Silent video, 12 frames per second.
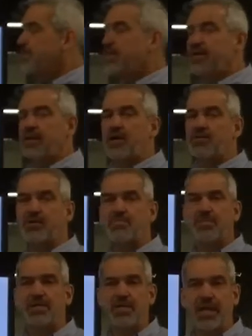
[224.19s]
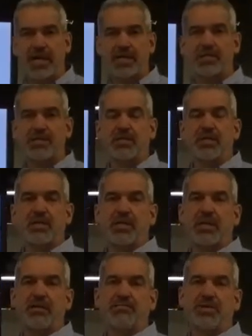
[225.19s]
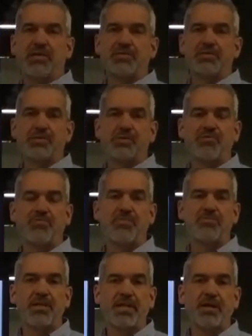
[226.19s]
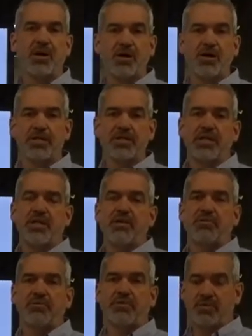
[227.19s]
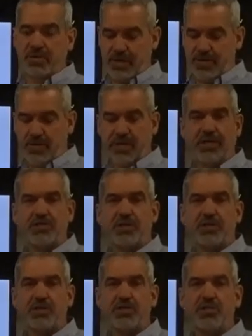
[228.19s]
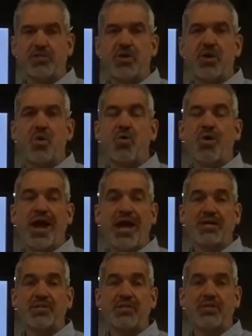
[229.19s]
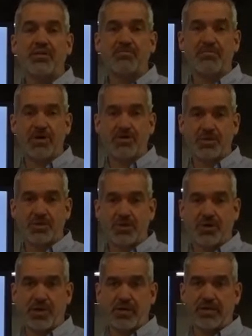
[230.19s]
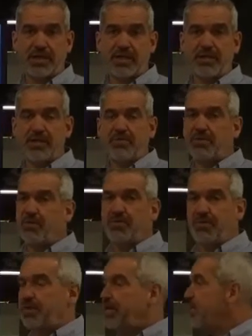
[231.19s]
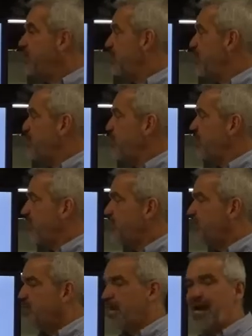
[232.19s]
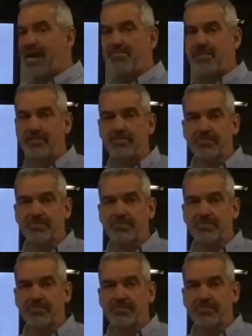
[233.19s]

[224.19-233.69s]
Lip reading: It also protects individuals from being hurt through either electrocution or accidental motor starting, okay? We don't want either one of those to happen.